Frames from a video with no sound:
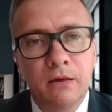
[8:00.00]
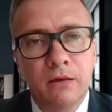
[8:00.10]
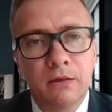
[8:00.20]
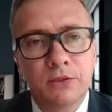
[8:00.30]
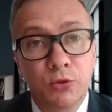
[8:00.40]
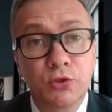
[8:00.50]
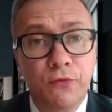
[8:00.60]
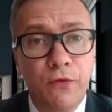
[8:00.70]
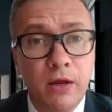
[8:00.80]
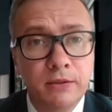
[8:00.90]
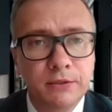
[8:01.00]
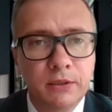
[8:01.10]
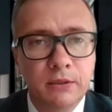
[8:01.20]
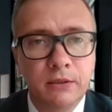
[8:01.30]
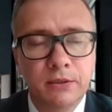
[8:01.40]
source of fund,
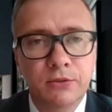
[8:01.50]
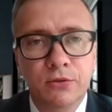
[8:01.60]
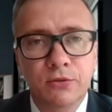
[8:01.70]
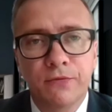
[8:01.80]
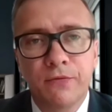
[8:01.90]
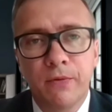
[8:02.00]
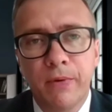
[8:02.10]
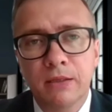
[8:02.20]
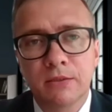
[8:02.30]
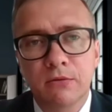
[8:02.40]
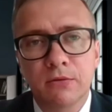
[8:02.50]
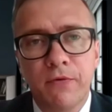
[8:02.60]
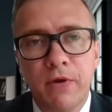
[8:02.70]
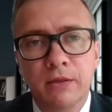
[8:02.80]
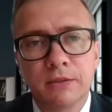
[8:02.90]
source of wealth, source of
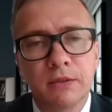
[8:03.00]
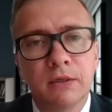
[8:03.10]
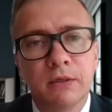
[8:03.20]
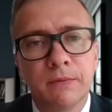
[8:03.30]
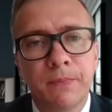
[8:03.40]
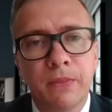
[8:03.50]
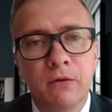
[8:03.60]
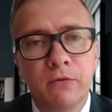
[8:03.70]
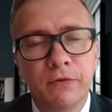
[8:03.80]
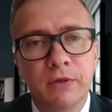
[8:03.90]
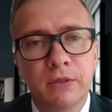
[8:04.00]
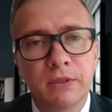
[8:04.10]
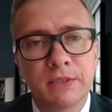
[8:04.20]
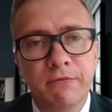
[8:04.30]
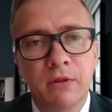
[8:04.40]
fund
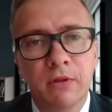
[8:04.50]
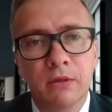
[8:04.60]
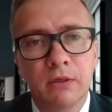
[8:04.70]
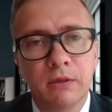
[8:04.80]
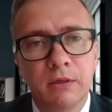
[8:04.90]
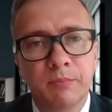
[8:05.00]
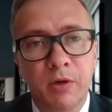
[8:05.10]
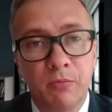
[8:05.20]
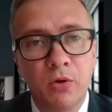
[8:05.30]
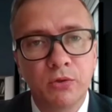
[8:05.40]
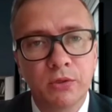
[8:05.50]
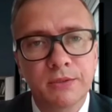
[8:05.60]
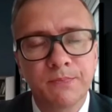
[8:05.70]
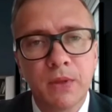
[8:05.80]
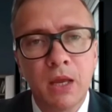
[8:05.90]
of several
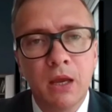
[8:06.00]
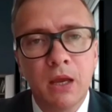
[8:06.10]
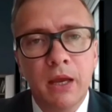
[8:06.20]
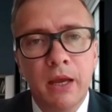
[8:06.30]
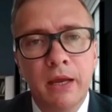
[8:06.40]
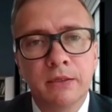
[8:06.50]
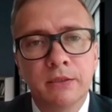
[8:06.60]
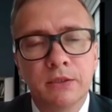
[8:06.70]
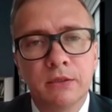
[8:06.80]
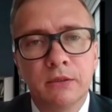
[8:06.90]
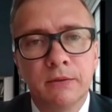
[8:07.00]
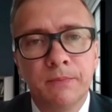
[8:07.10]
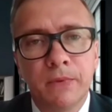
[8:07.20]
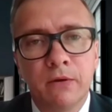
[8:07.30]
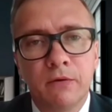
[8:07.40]
promoters. And
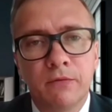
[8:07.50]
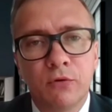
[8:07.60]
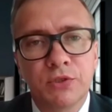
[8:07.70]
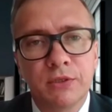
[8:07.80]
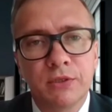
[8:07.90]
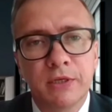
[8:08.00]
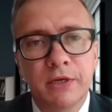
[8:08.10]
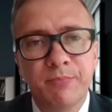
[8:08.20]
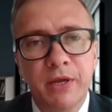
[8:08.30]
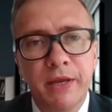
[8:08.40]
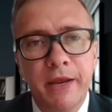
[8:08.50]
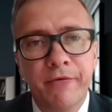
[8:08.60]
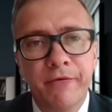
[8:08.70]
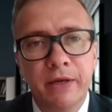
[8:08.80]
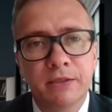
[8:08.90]
of course, in the crypto
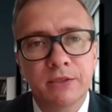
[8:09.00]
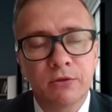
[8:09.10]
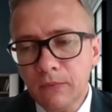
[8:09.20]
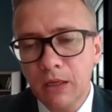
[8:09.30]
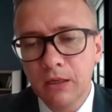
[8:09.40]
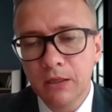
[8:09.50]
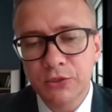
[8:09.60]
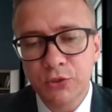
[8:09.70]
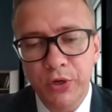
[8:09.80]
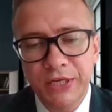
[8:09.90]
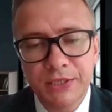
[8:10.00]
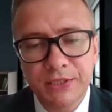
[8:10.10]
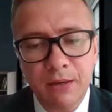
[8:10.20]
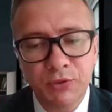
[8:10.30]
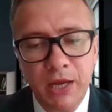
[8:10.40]
area, it's not so easy
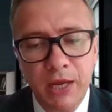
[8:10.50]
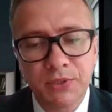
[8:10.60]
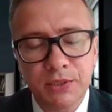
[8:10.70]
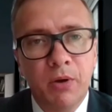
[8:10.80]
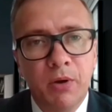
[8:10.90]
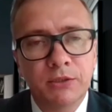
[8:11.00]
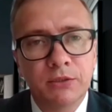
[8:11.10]
sometimes, but